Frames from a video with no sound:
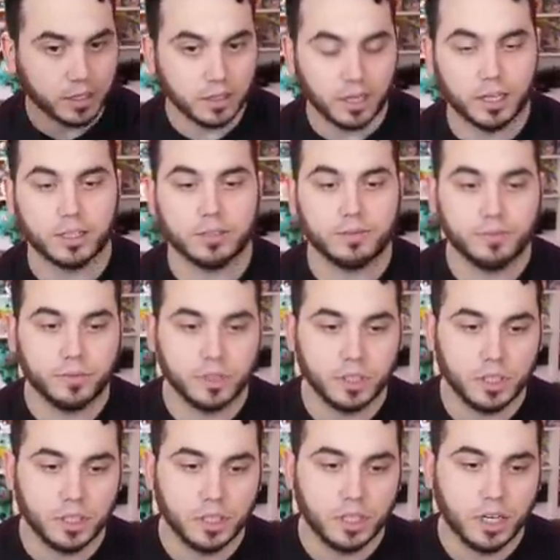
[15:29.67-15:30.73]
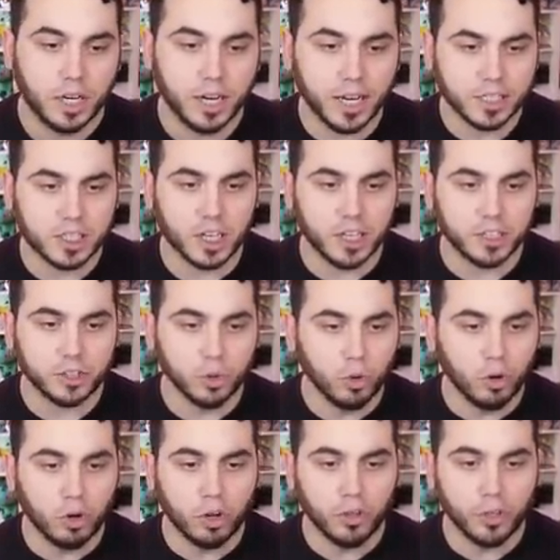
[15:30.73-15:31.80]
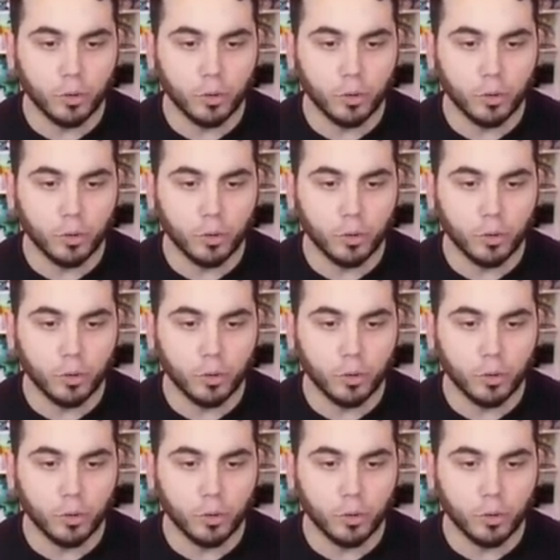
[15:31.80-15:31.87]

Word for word: good luck. An excellent duel.